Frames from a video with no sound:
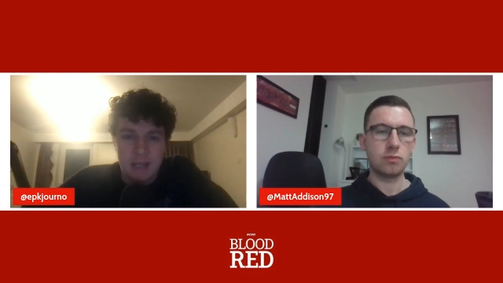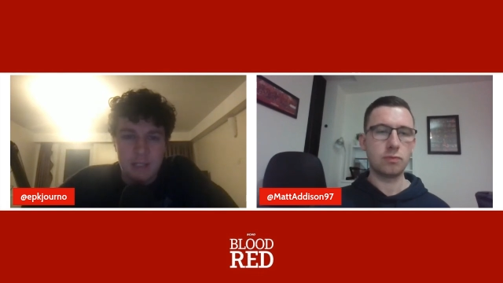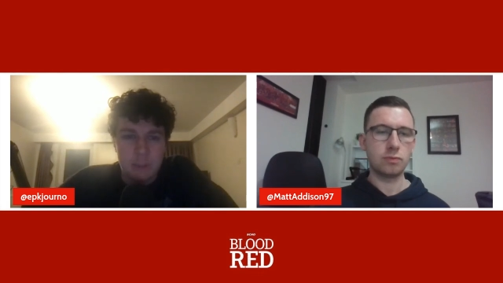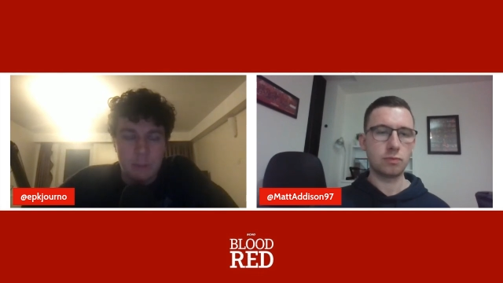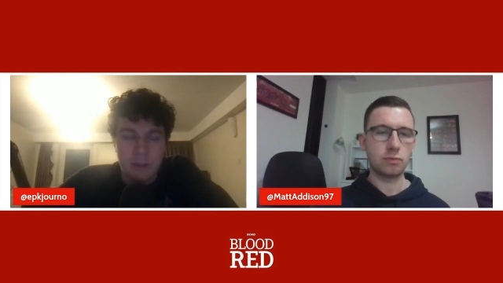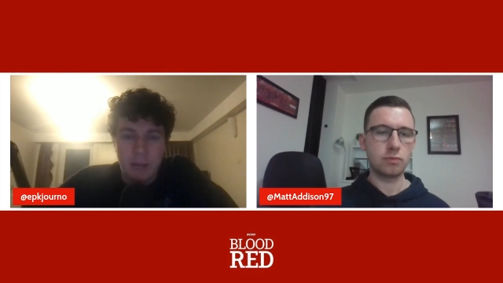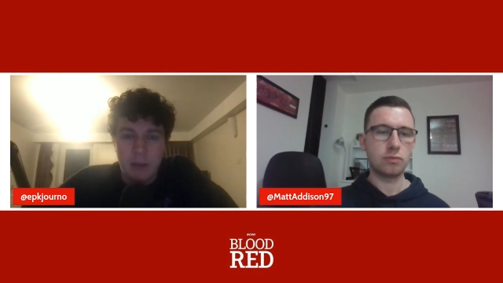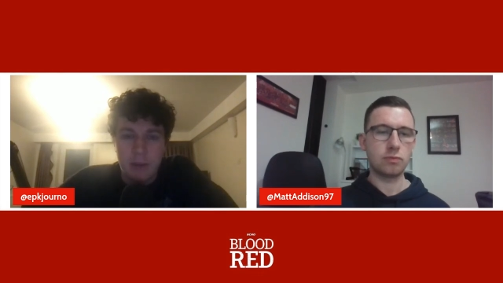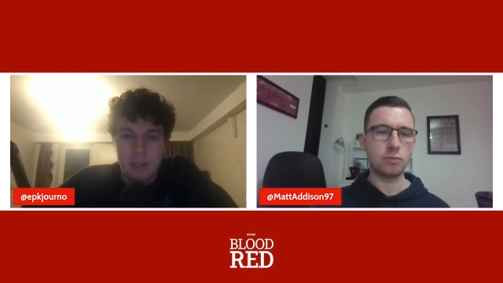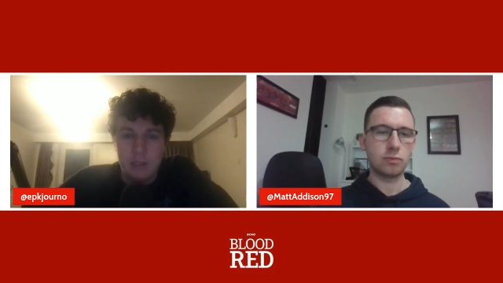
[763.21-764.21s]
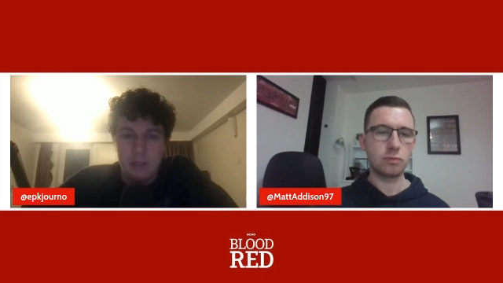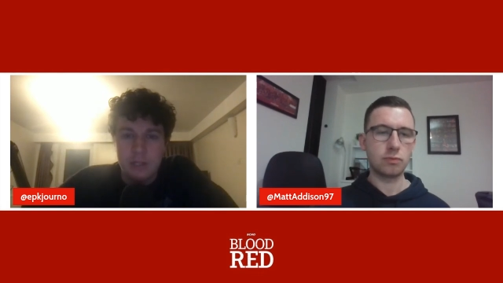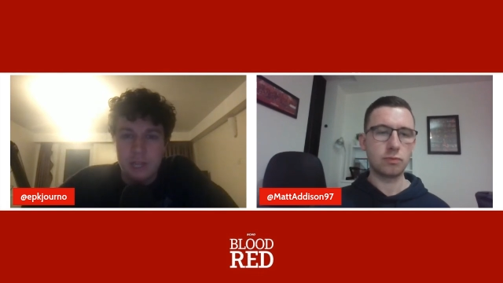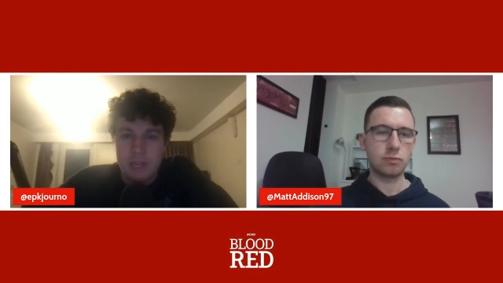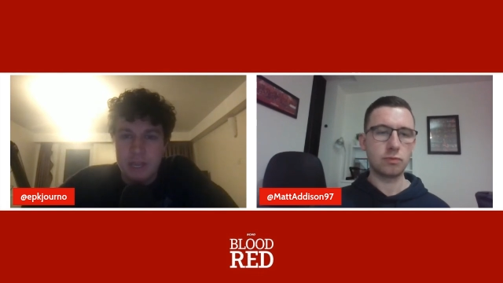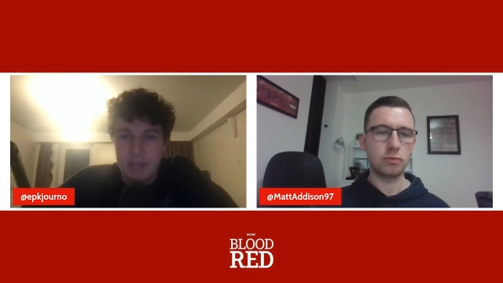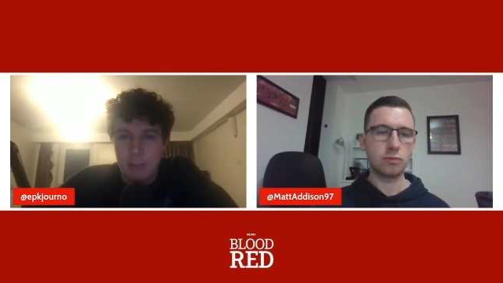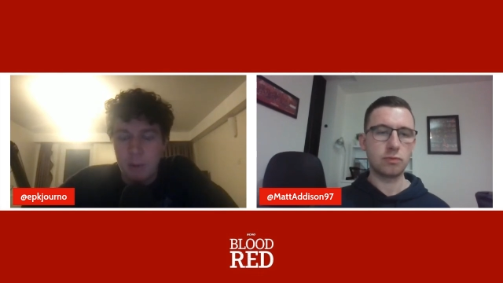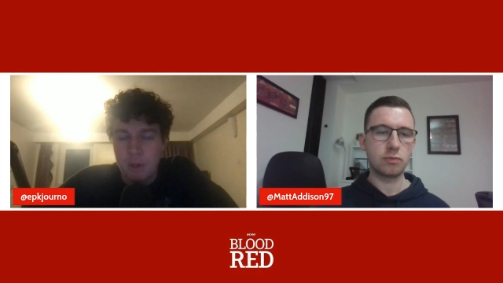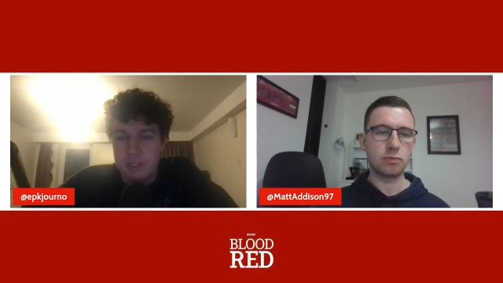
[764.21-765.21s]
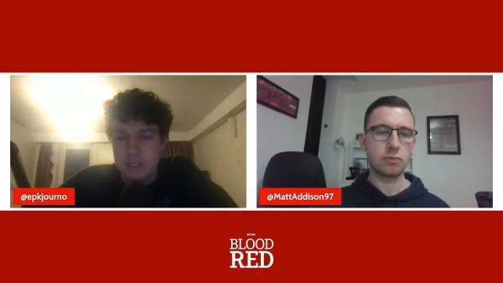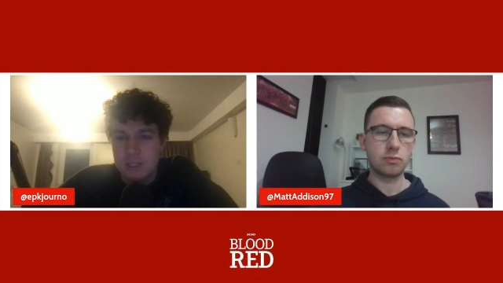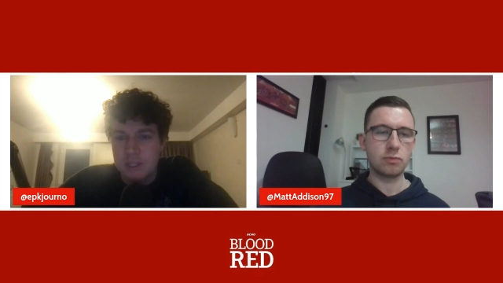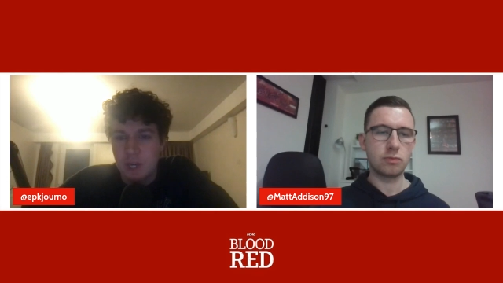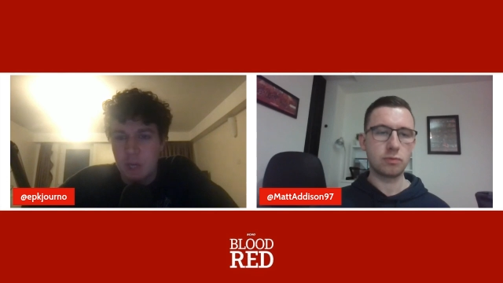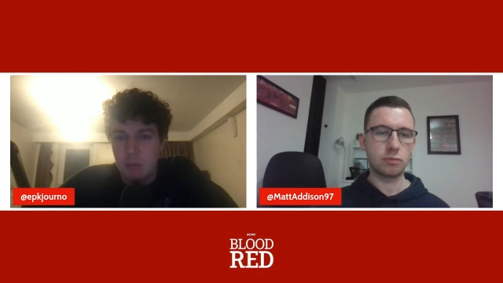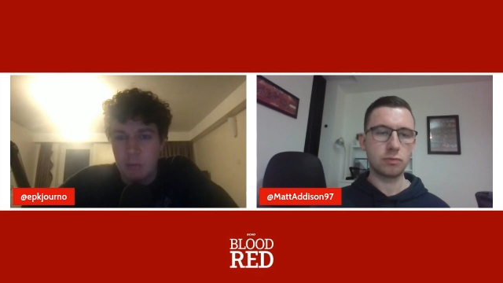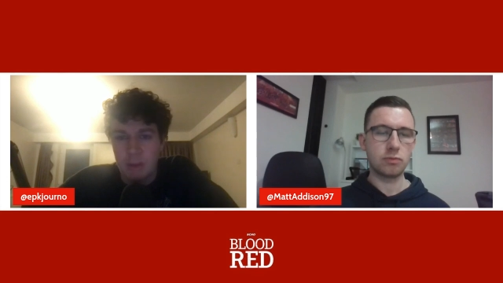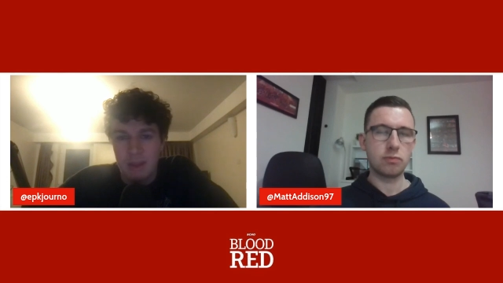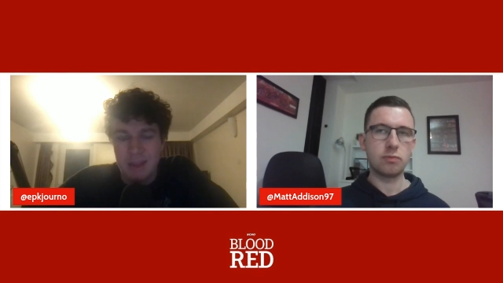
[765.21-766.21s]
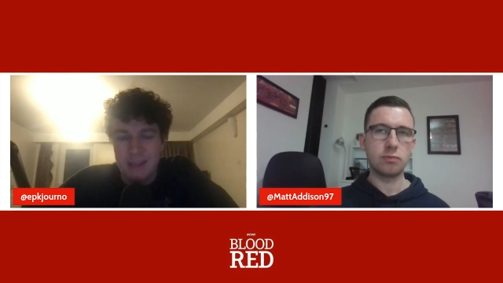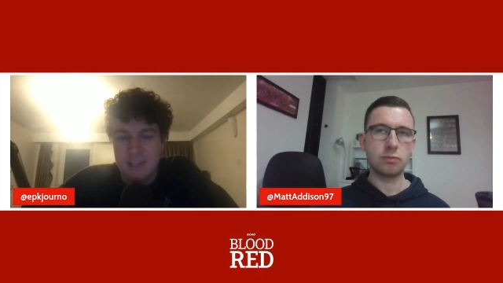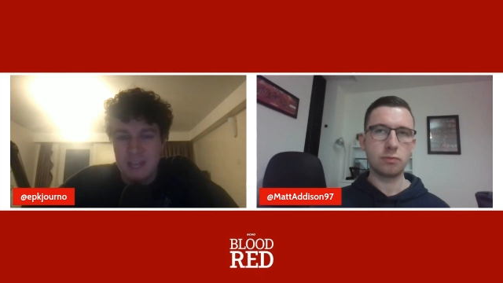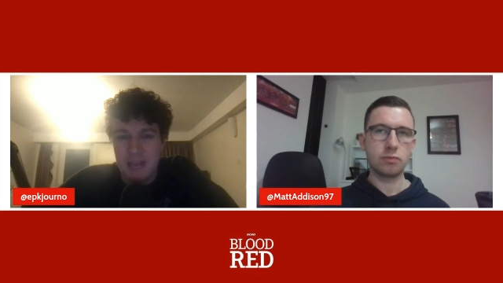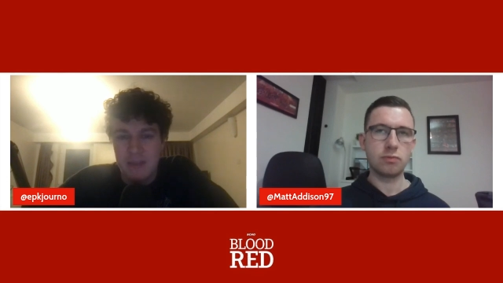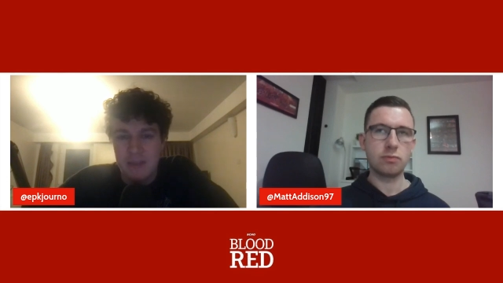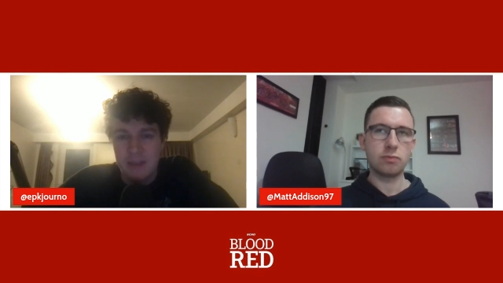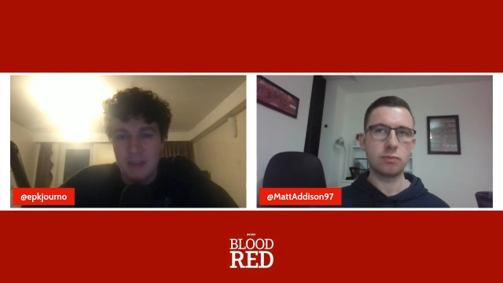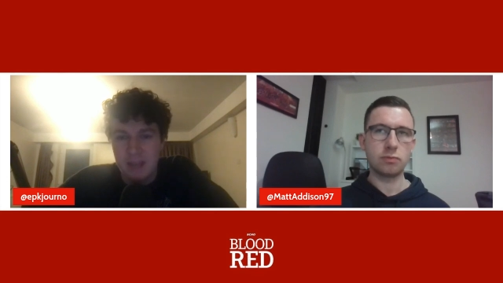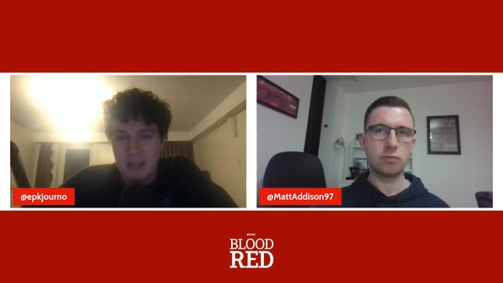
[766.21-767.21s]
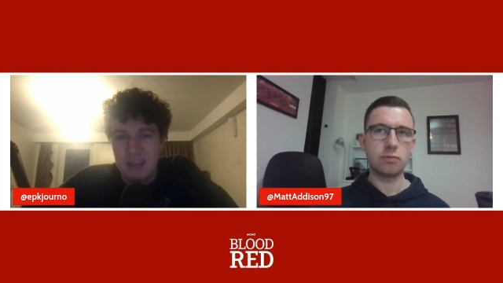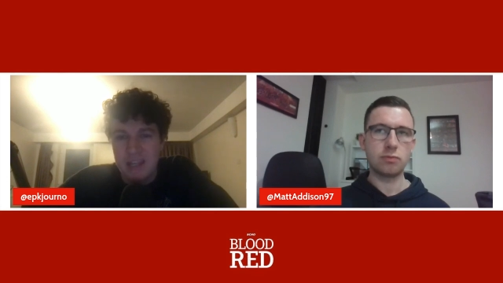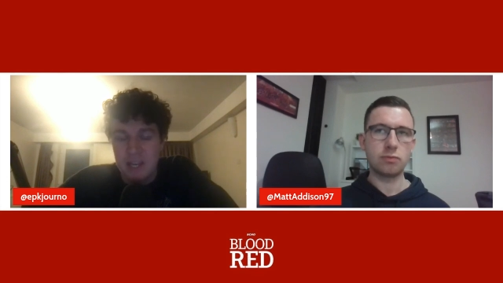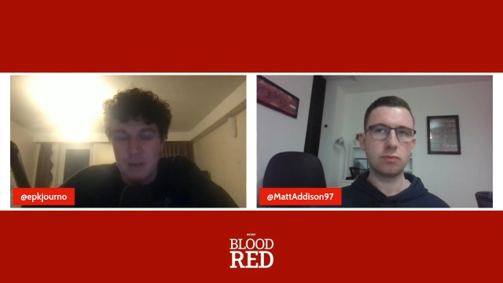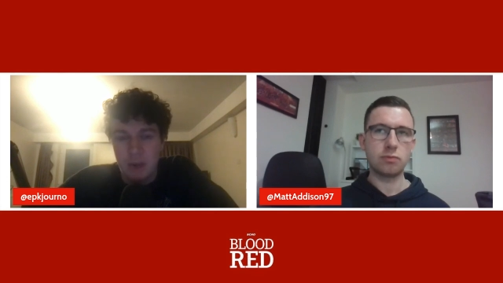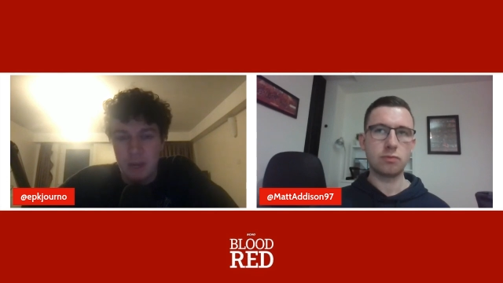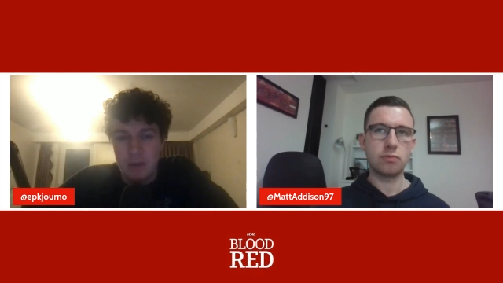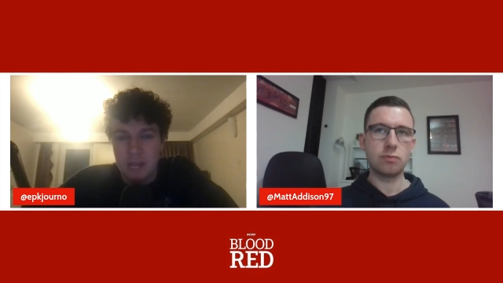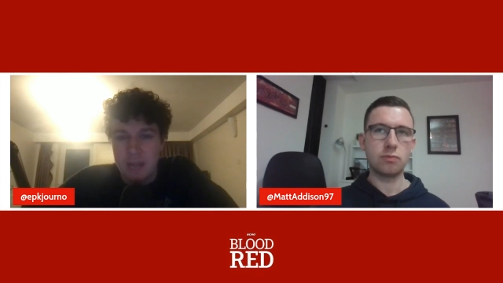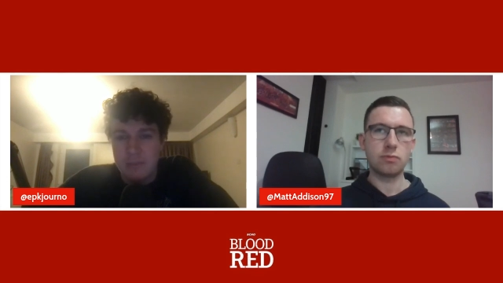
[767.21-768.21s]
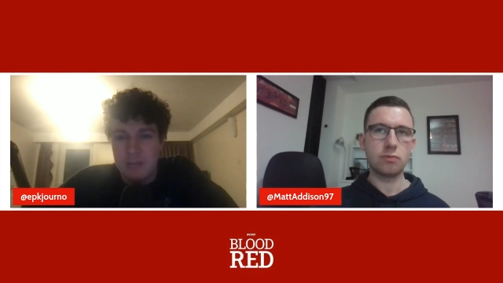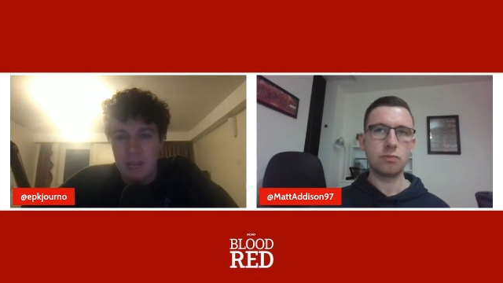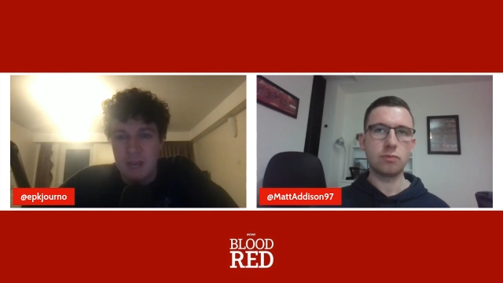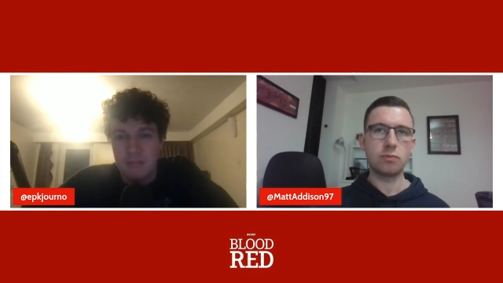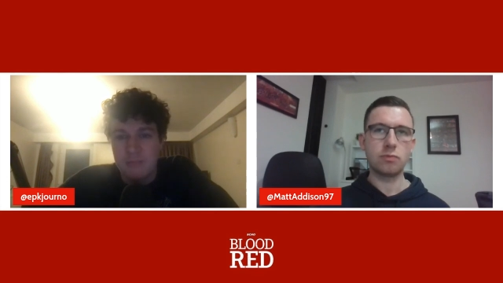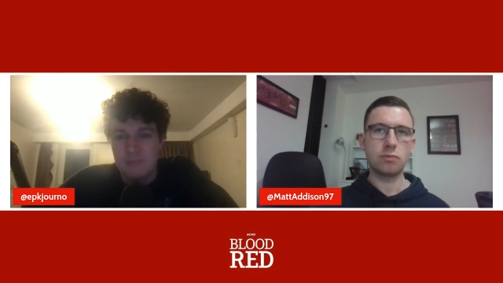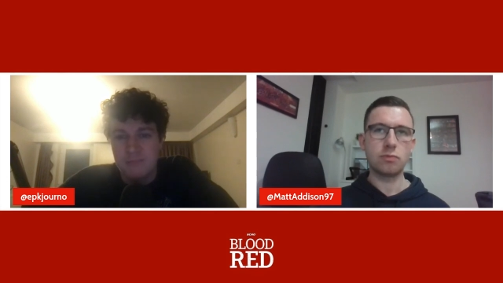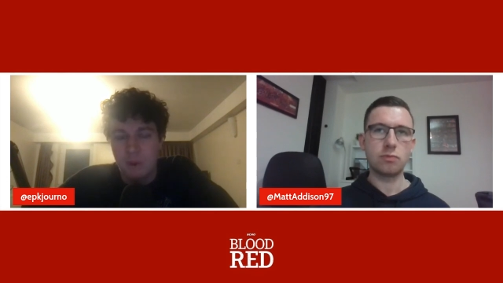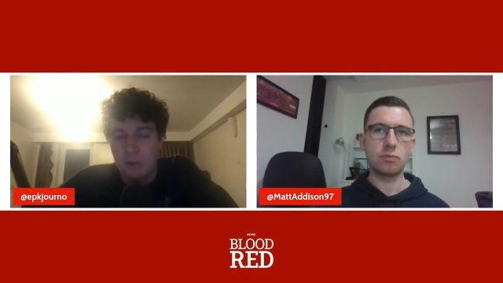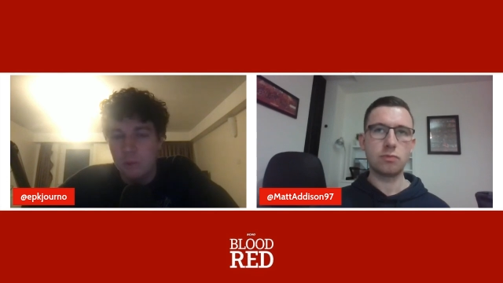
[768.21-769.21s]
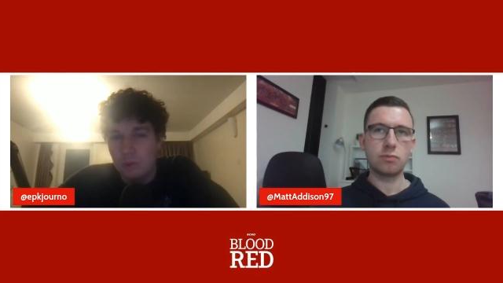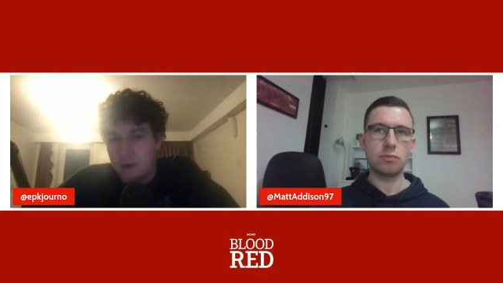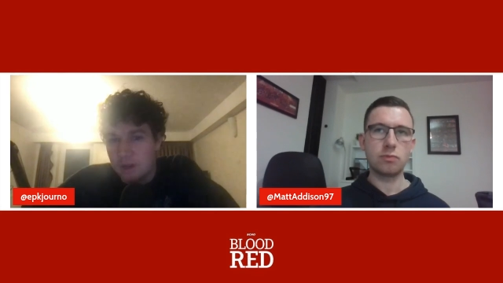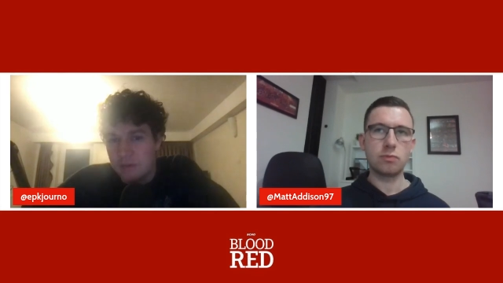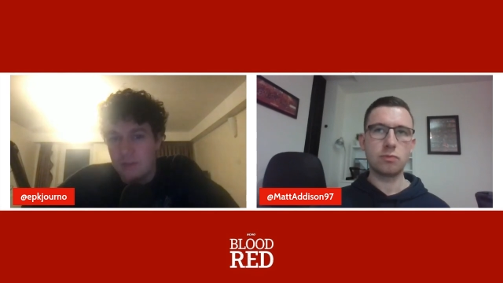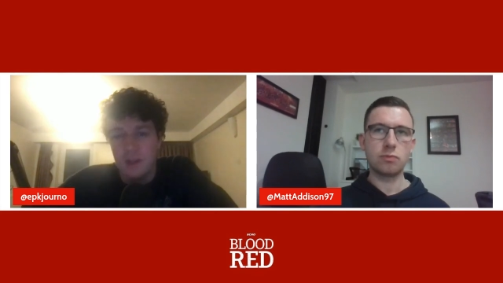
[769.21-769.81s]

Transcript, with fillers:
Speaker 1: Because Upamecano had looked shaky at points in this tournament, but like you say, I think he actually had quite a good game tonight and probably wouldn't have